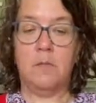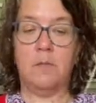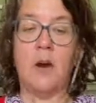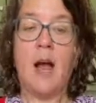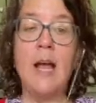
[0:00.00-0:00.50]

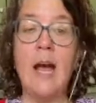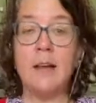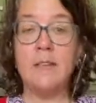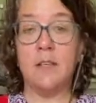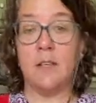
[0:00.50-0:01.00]

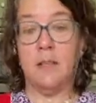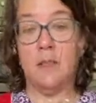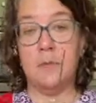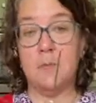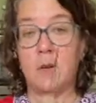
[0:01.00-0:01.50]
triaxial
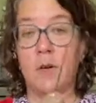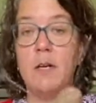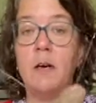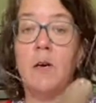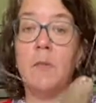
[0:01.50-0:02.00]

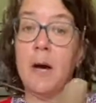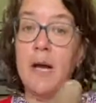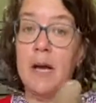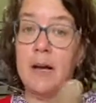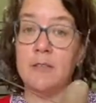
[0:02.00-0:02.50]
ellipsoid or
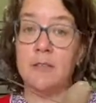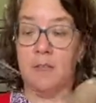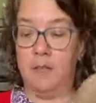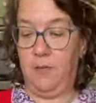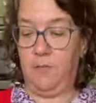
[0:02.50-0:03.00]

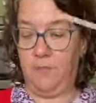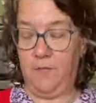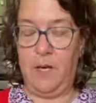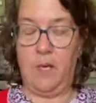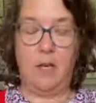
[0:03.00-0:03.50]
biaxial
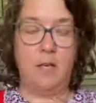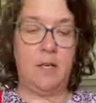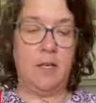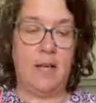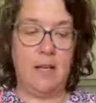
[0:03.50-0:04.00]

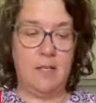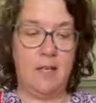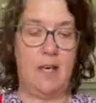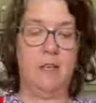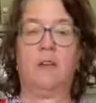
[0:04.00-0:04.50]

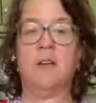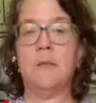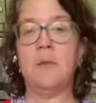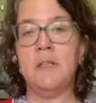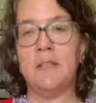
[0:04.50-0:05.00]
indicatrix,
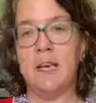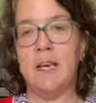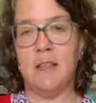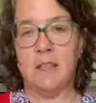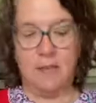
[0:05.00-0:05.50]
I'm going to
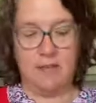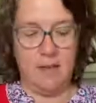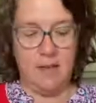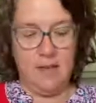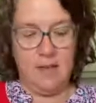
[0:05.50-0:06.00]
take these
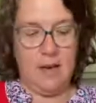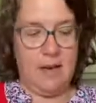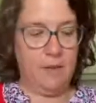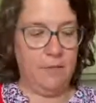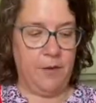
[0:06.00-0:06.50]

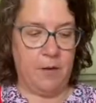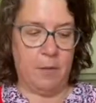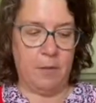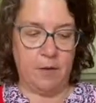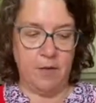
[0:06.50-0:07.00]
out of here,
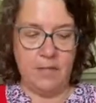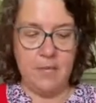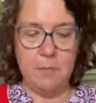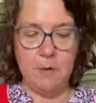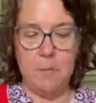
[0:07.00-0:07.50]
but we're going to
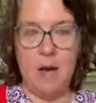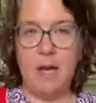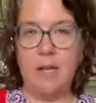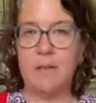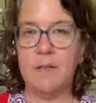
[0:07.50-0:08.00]
keep in
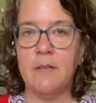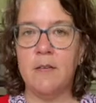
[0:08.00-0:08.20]
mind